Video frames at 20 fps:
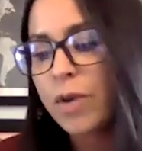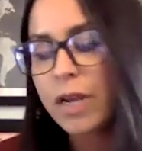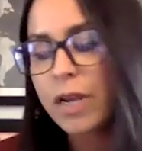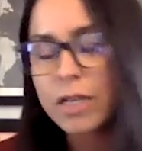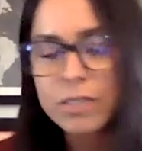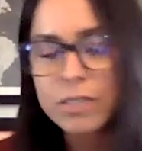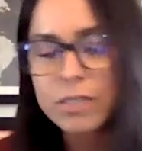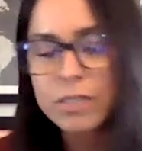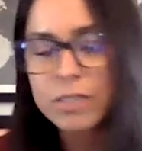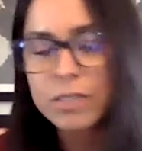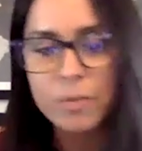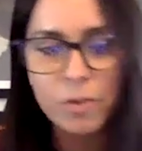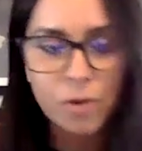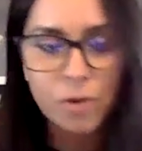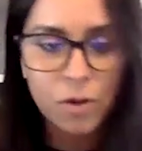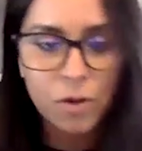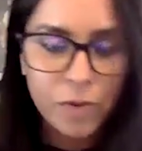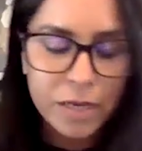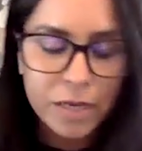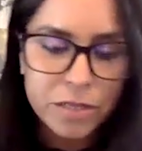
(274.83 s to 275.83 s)
We need some
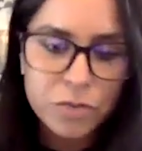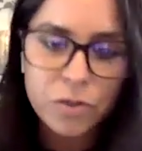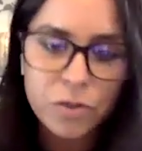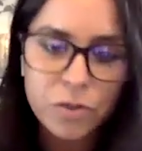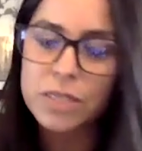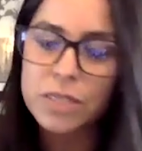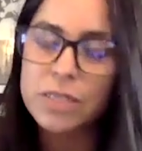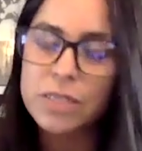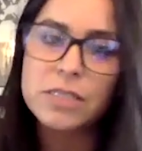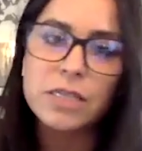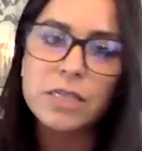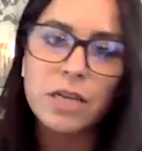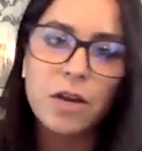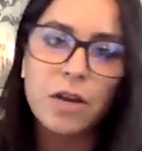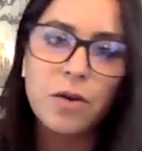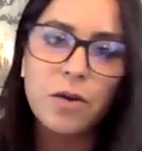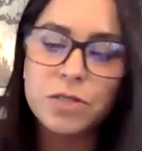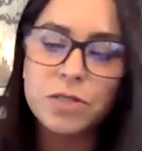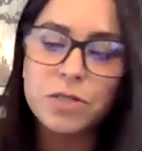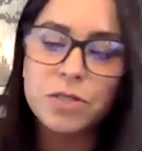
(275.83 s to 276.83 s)
new resources,
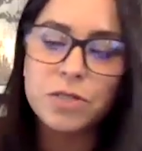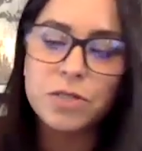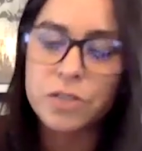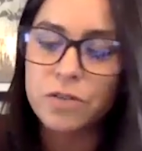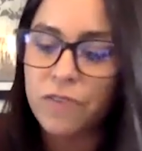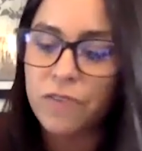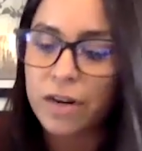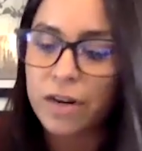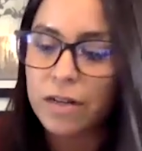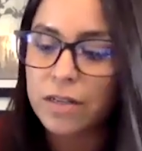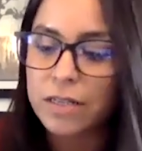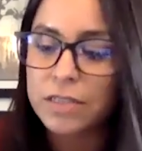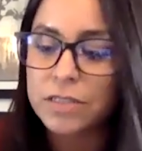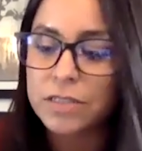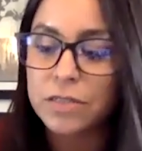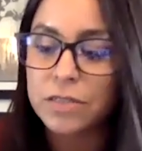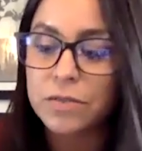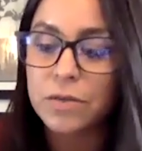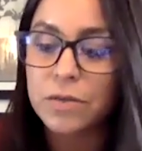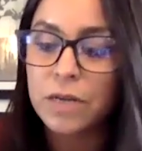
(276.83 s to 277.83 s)
to funnel
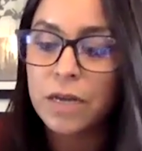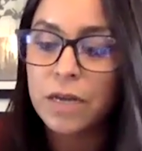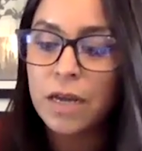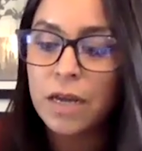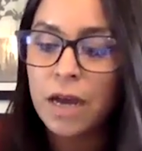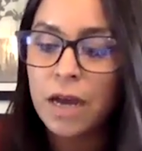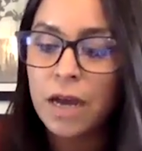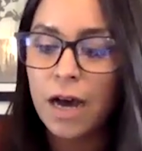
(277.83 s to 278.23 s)
into